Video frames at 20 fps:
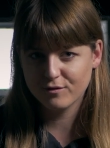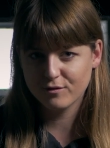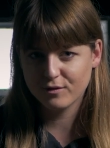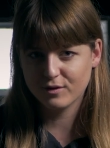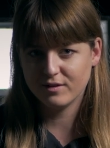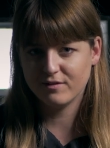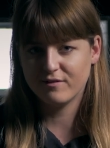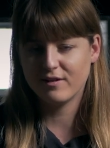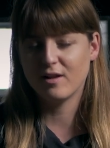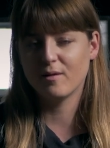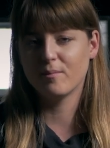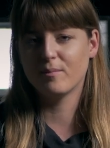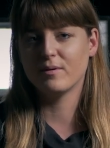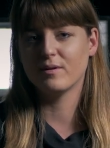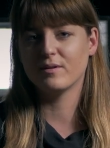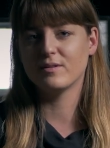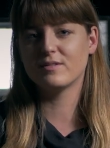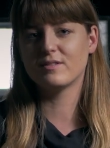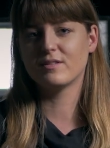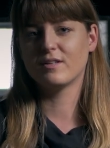for
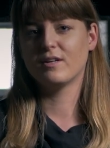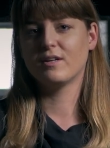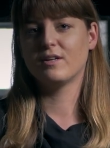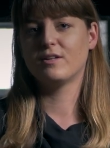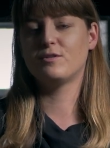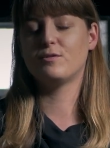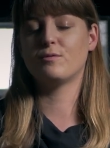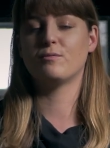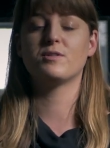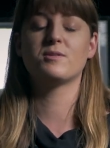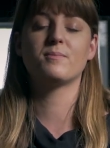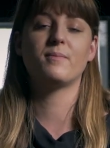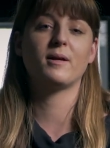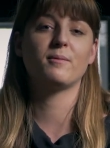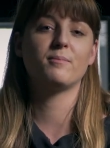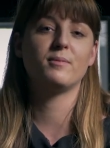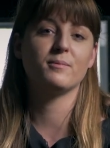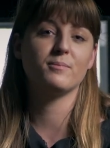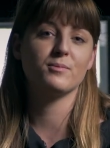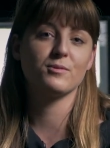developers to
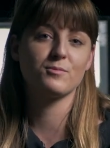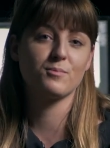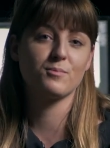respect people's